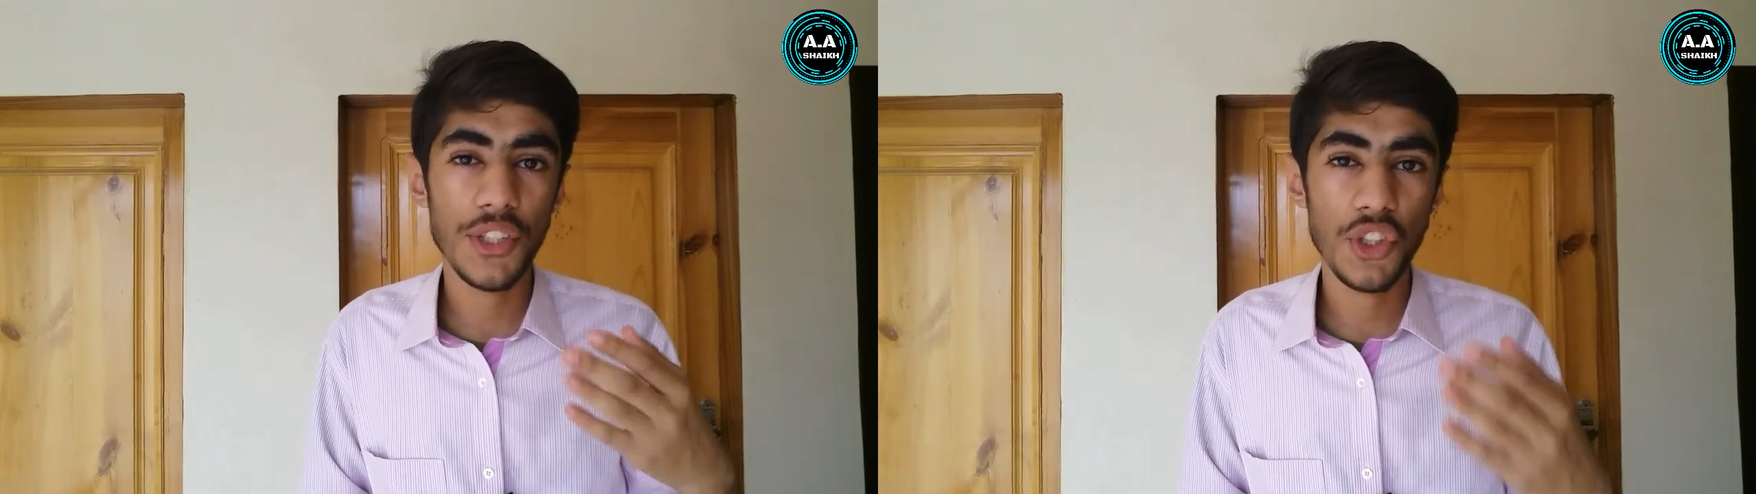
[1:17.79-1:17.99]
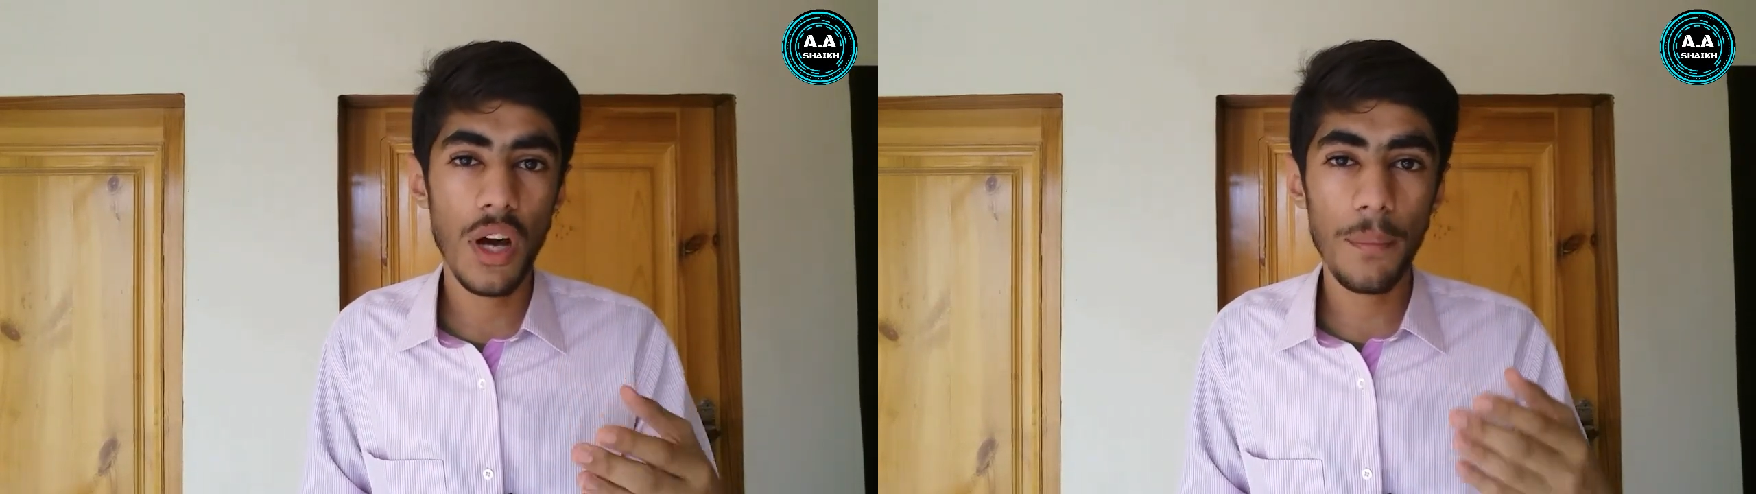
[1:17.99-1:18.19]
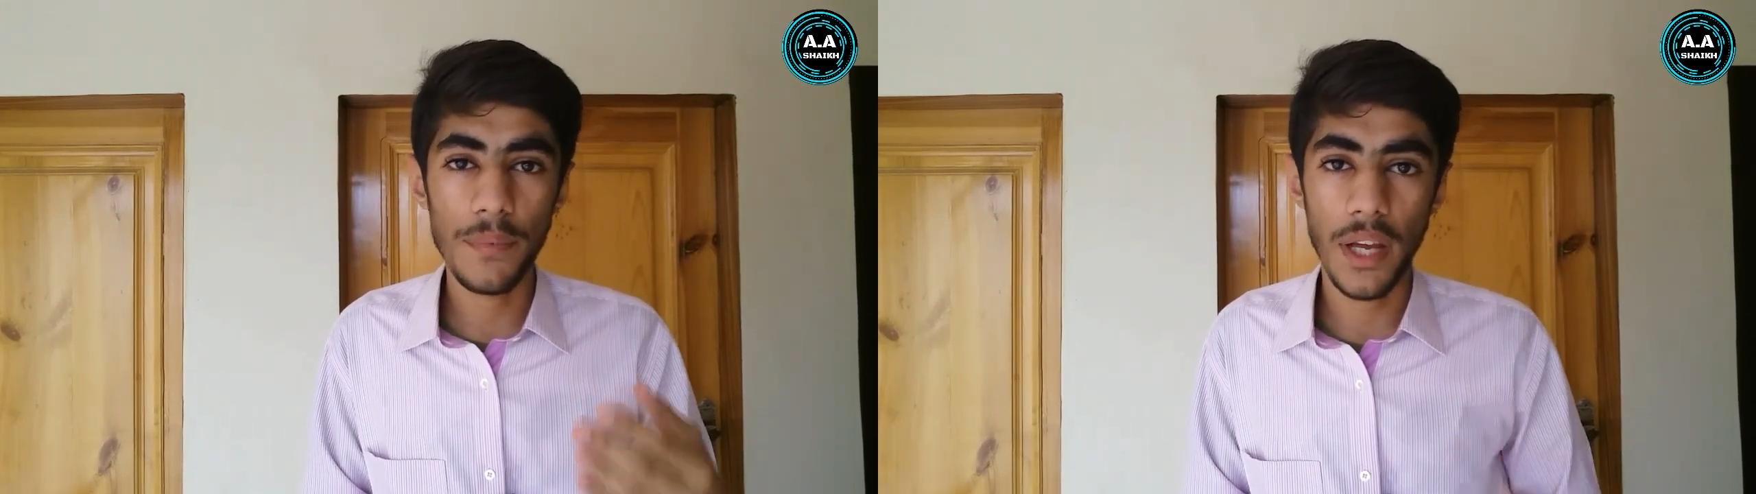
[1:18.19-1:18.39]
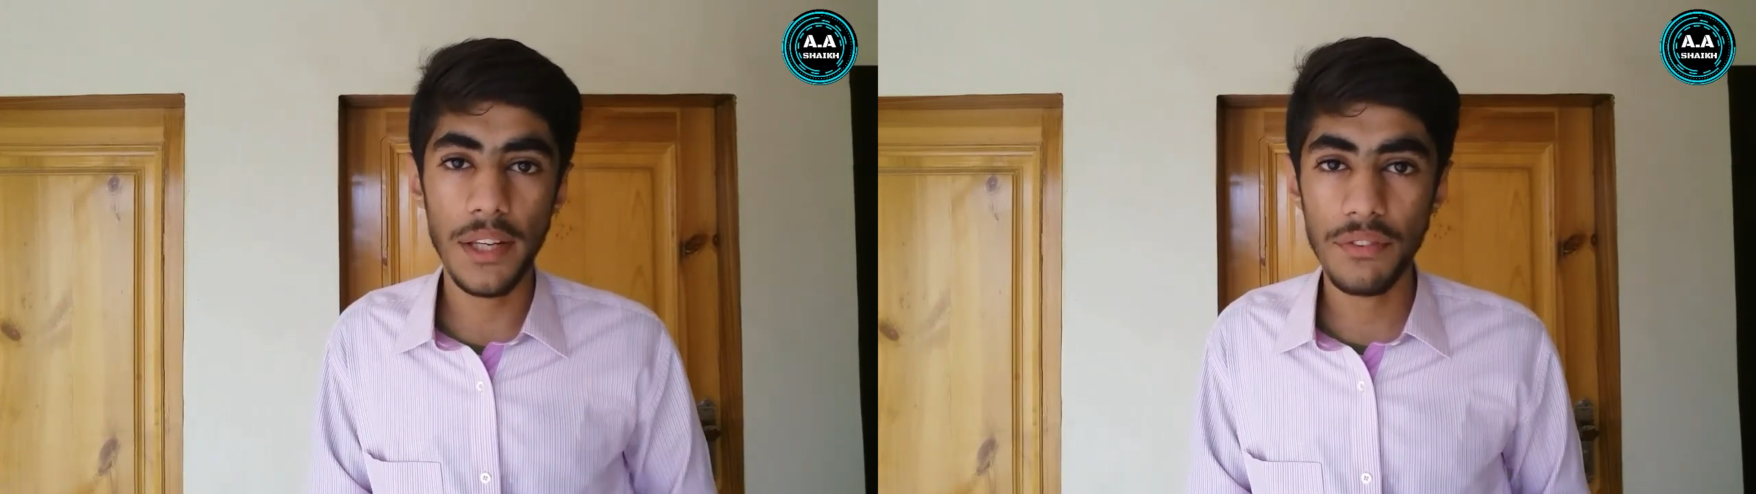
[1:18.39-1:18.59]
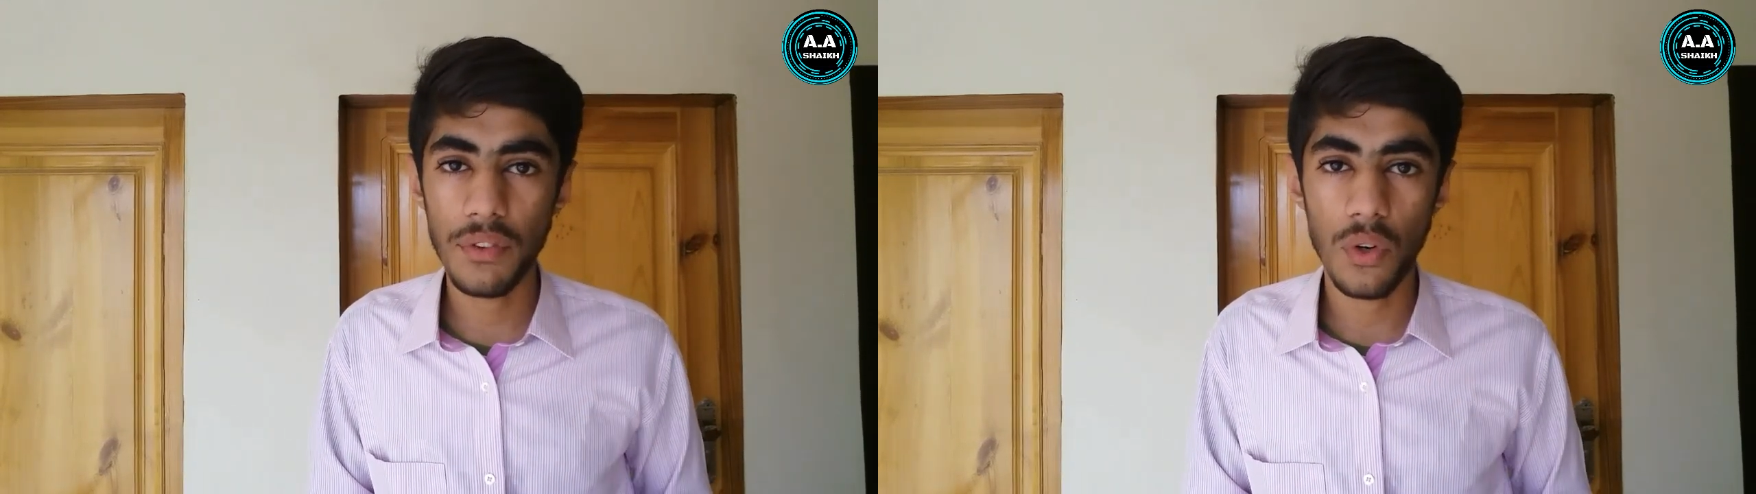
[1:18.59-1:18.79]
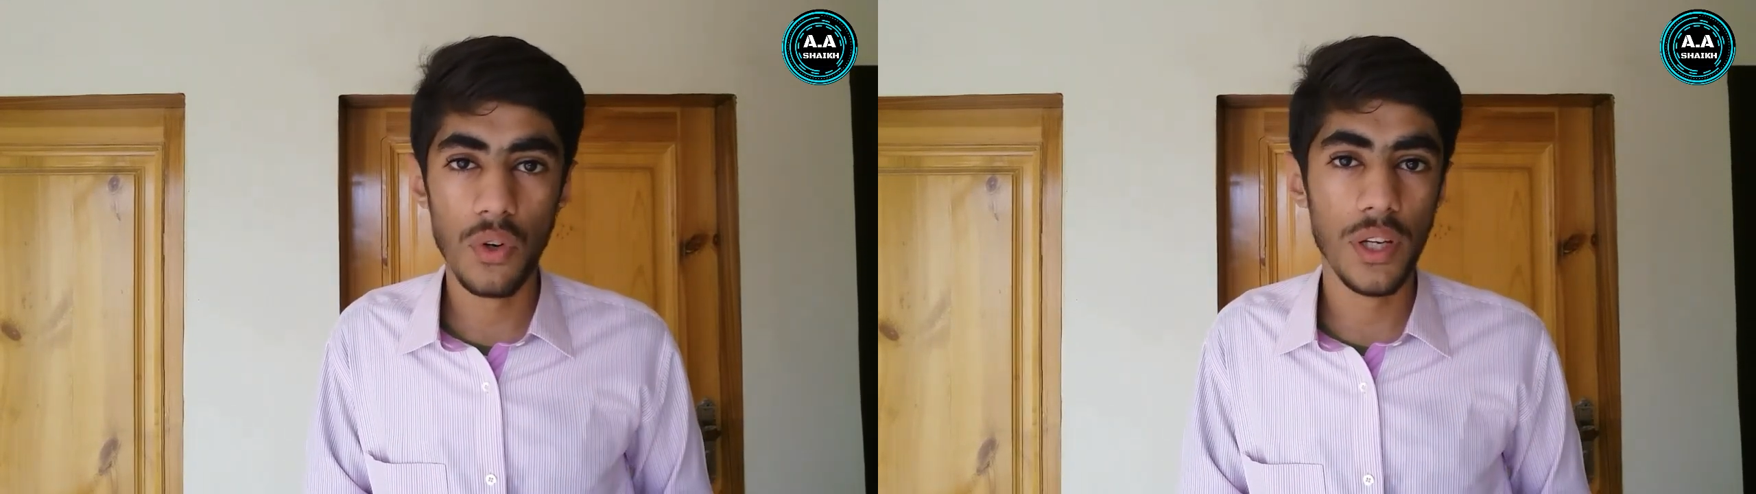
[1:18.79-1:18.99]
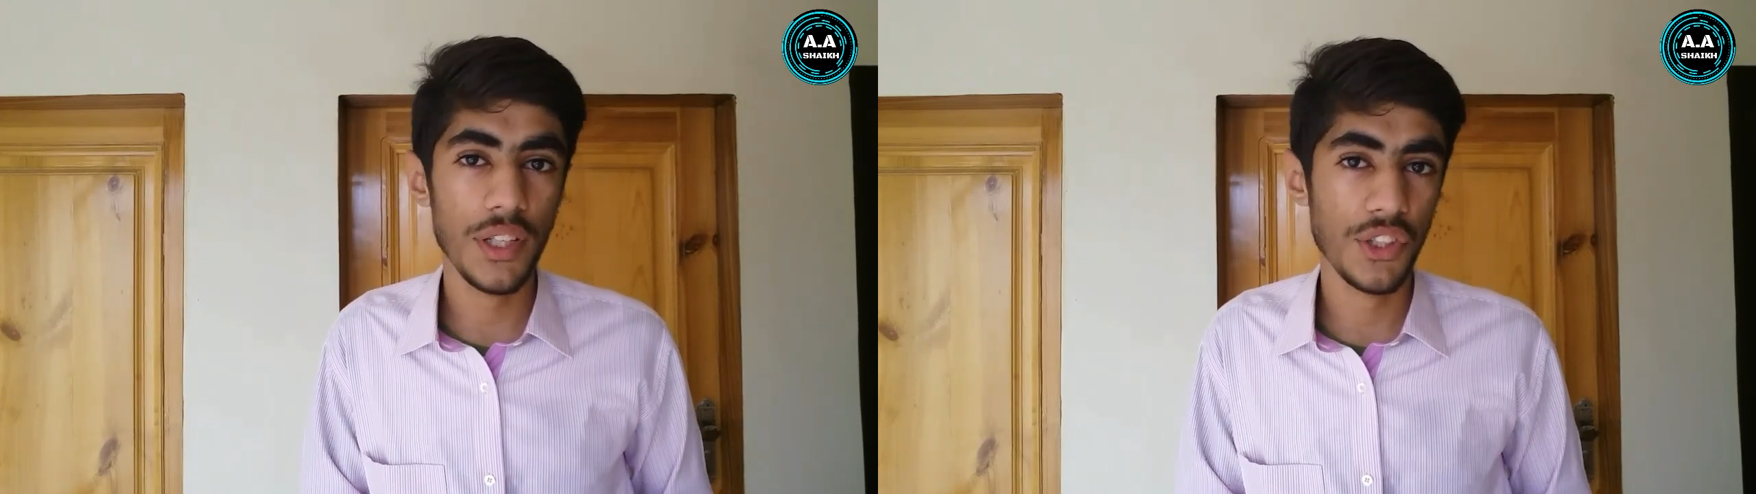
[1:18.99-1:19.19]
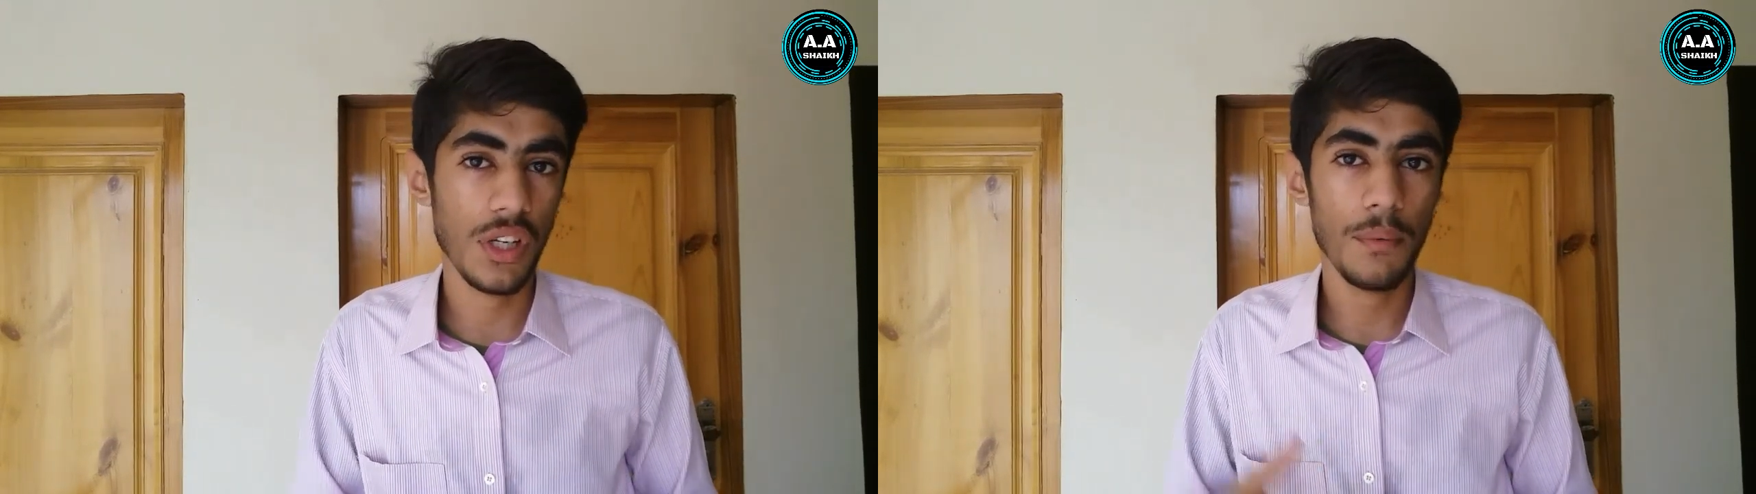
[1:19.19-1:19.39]
sharp knife or
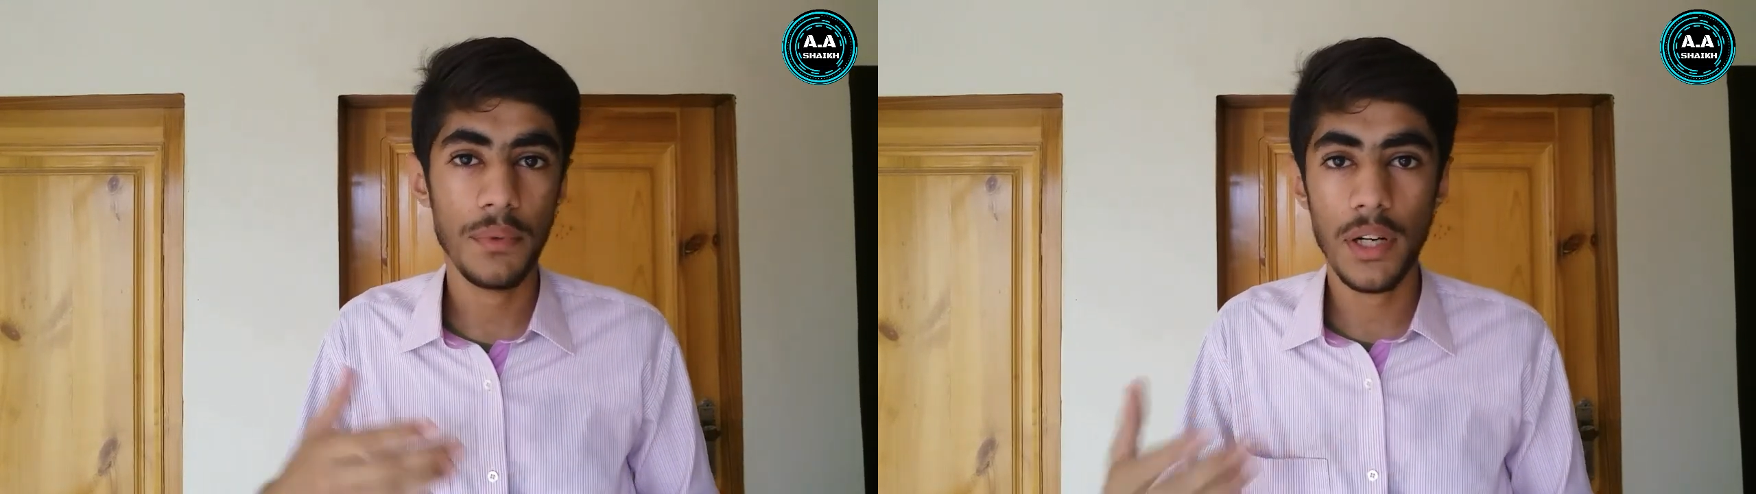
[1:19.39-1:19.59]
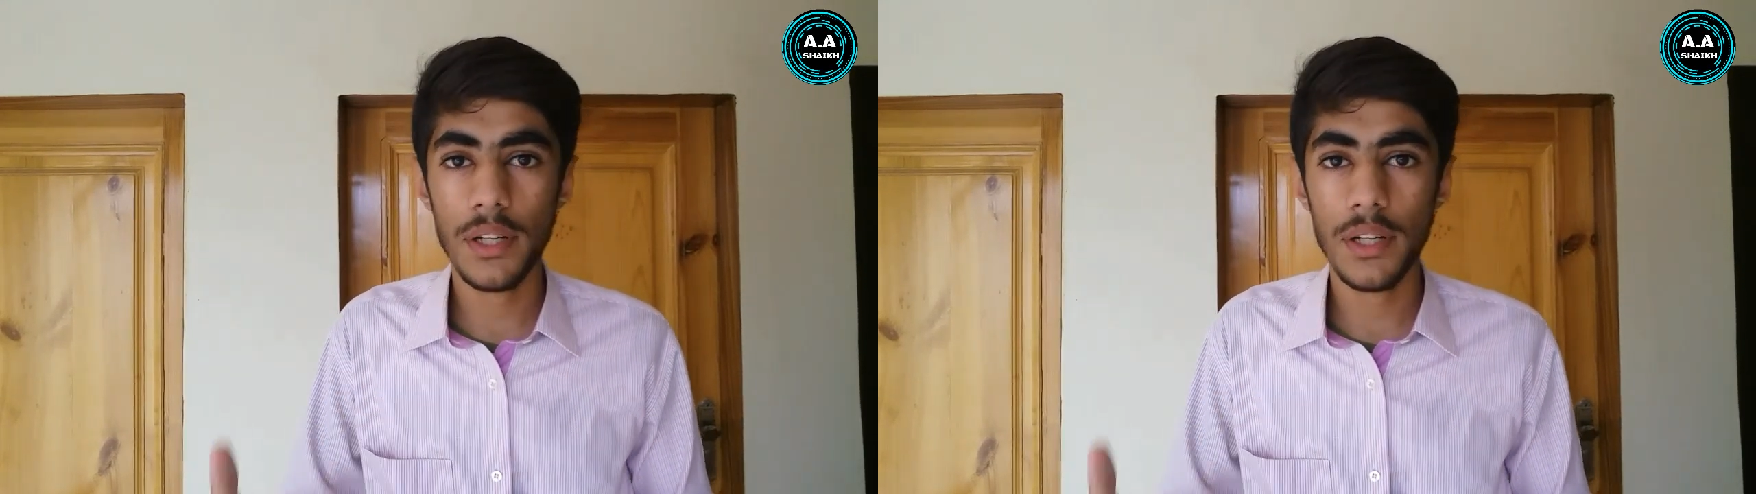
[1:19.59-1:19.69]
any sharp